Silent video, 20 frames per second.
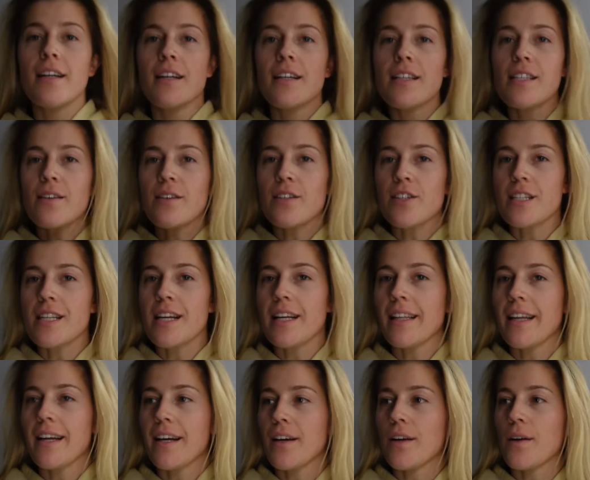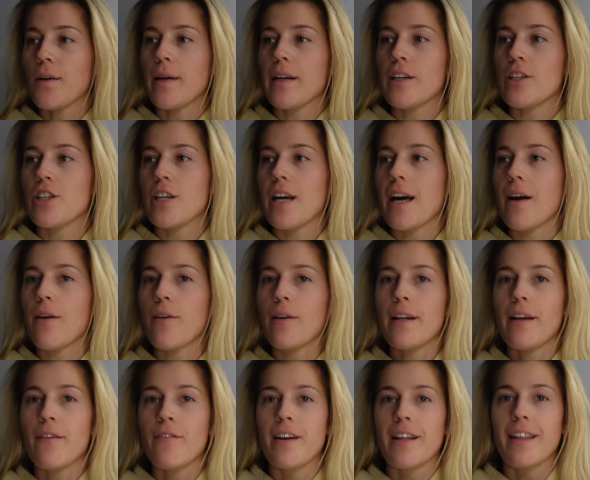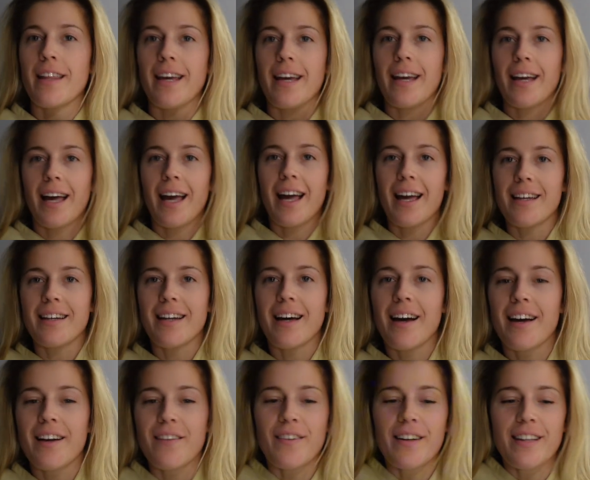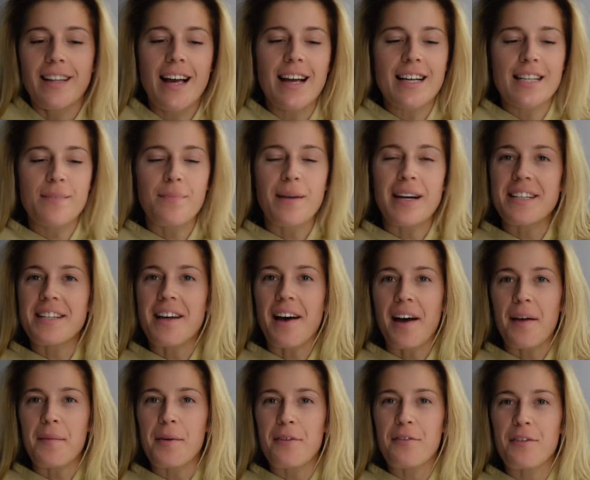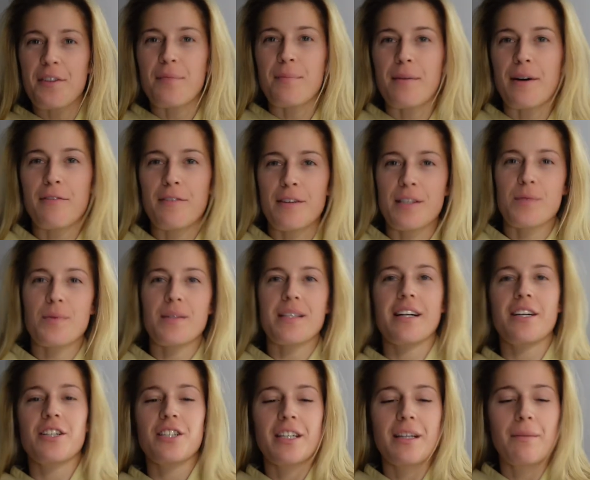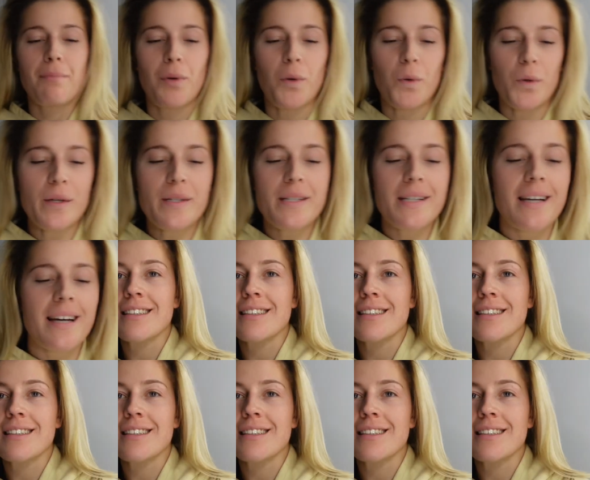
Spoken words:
So I just had like a quick shower and everything, and I realized my timer for the muffins was actually paused